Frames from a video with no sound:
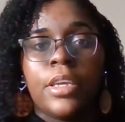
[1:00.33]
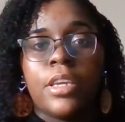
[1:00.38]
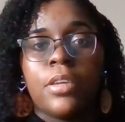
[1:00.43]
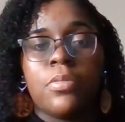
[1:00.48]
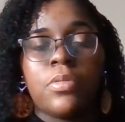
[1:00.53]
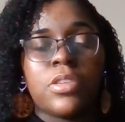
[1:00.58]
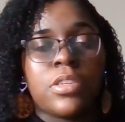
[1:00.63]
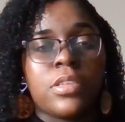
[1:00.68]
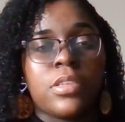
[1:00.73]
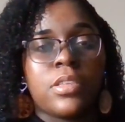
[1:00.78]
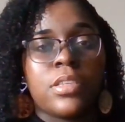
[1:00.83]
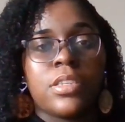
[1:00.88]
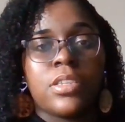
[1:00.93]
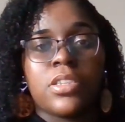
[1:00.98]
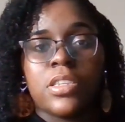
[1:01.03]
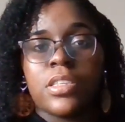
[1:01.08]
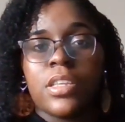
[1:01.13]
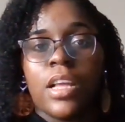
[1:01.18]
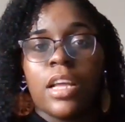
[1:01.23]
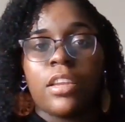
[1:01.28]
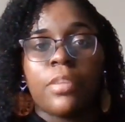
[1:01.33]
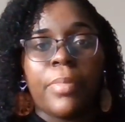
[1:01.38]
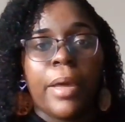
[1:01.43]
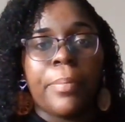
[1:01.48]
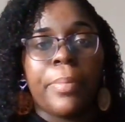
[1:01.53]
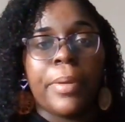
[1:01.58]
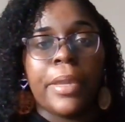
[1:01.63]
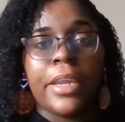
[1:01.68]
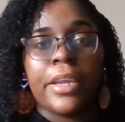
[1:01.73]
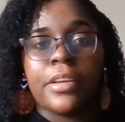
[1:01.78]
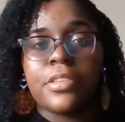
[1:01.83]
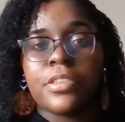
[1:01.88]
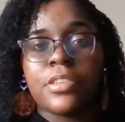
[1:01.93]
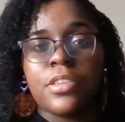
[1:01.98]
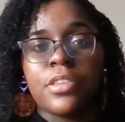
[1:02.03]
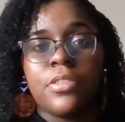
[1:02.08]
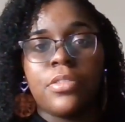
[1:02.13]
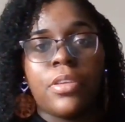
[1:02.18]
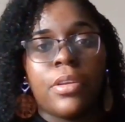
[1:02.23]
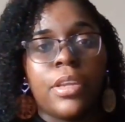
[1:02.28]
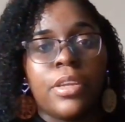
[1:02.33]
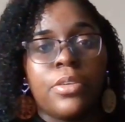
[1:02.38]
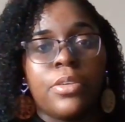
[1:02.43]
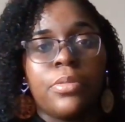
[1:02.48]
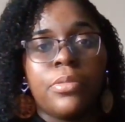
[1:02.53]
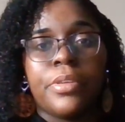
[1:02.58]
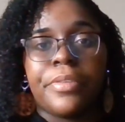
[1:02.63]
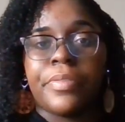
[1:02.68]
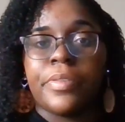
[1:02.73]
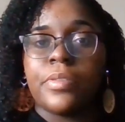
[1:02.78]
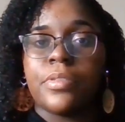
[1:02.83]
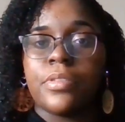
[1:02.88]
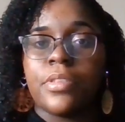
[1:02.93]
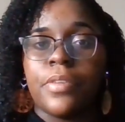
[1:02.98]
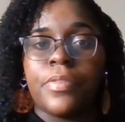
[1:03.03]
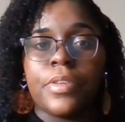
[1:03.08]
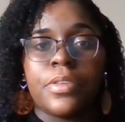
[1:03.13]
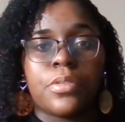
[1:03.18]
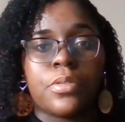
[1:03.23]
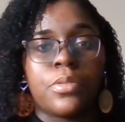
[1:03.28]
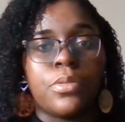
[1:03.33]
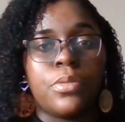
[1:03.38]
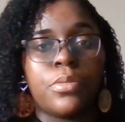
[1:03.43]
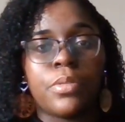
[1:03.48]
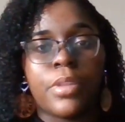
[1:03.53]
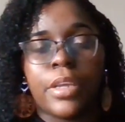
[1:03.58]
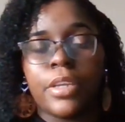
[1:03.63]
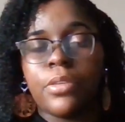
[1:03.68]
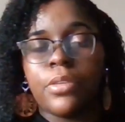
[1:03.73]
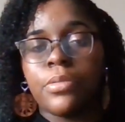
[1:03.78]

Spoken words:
it's just all about parenting. They do different stuff at school, they